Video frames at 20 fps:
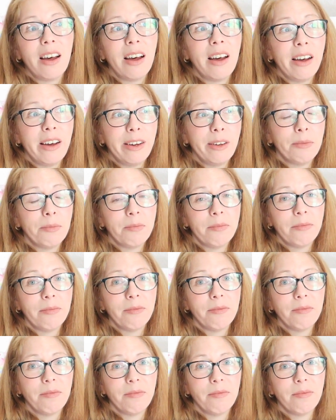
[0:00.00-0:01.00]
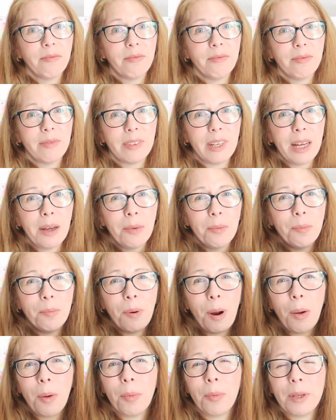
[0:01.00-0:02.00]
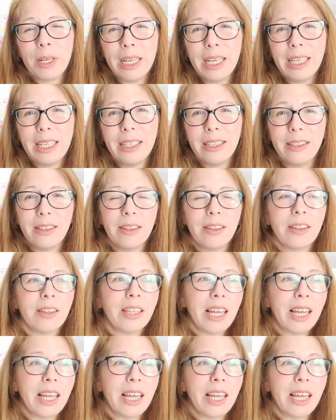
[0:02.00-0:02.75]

Probably